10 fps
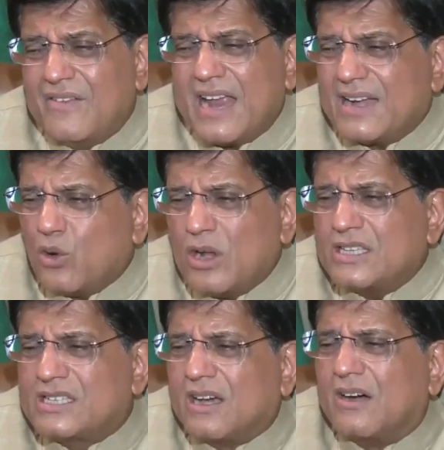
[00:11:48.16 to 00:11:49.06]
We had
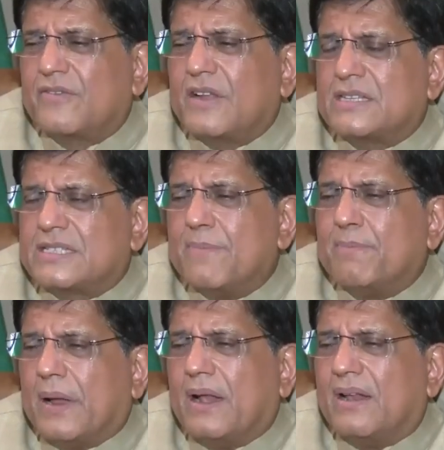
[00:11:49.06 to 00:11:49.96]
only served a
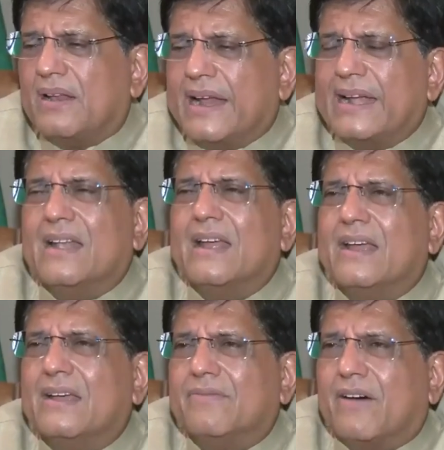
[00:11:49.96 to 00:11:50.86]
simple
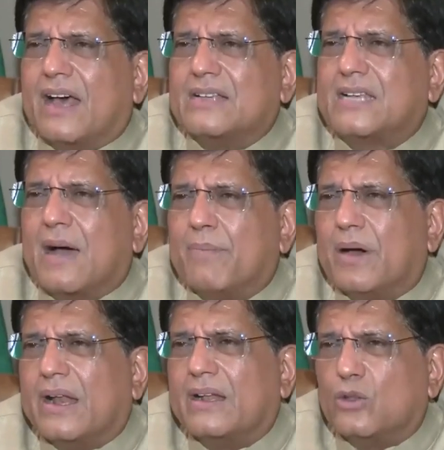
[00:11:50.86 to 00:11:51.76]
idli, vada,
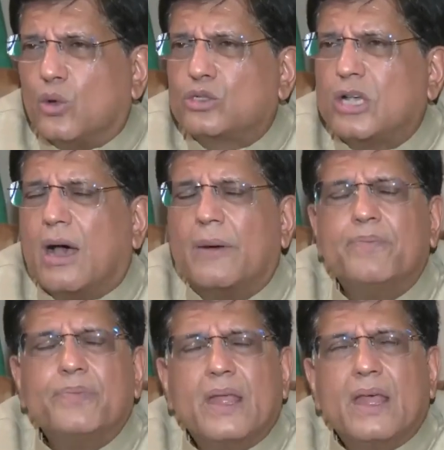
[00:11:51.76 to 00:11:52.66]
sambar and dosa.
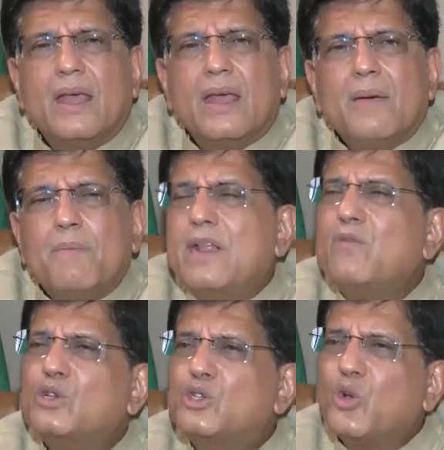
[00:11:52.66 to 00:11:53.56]
But
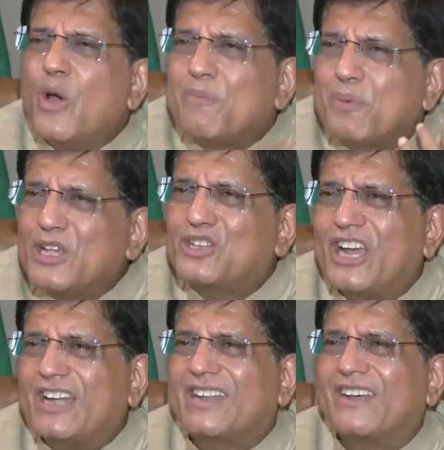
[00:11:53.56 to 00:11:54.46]
he was so
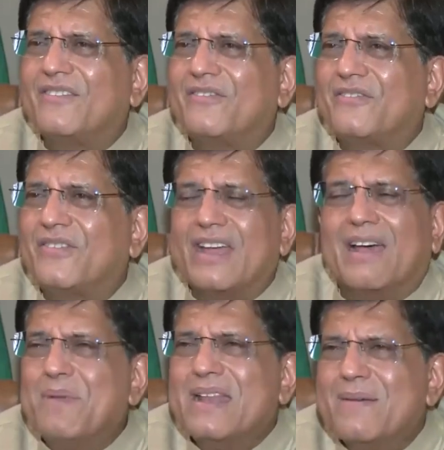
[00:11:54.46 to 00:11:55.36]
appreciative.
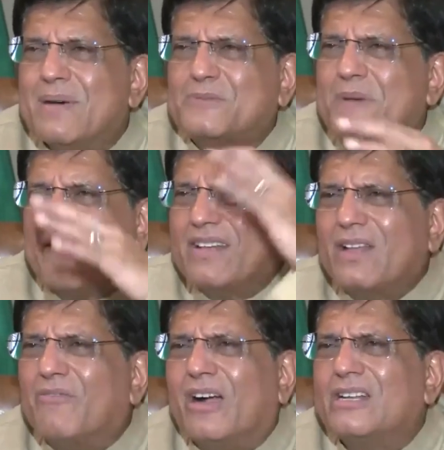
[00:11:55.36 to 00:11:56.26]
I mean, he must be
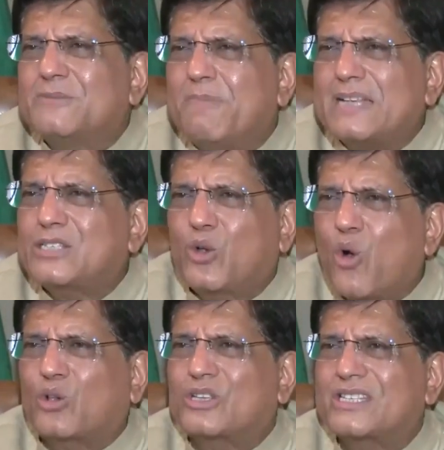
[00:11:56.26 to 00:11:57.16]
having the world's best
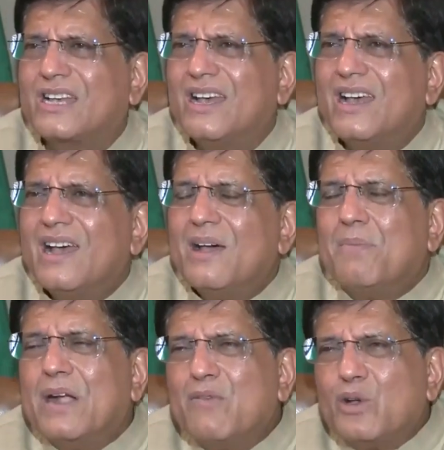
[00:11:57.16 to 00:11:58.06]
cooks.
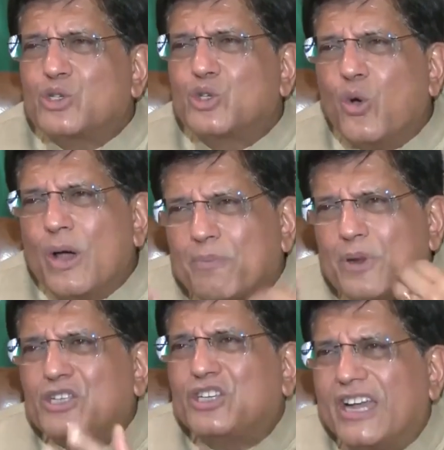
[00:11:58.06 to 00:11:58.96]
But he was so
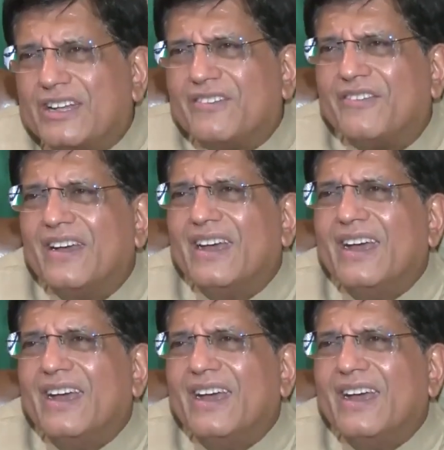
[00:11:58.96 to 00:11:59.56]
appreciative